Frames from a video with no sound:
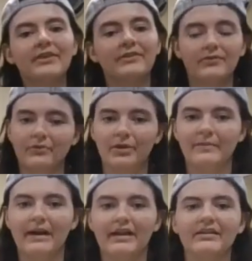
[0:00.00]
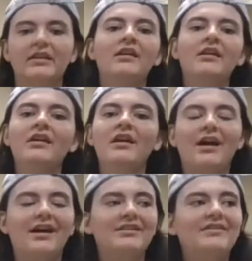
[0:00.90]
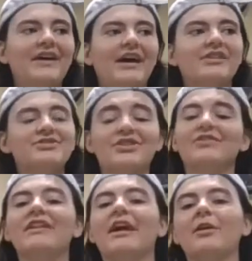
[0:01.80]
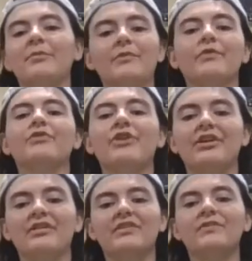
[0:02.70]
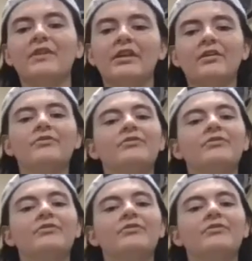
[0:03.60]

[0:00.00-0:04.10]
and the story behind it. I did that just now before starting this video to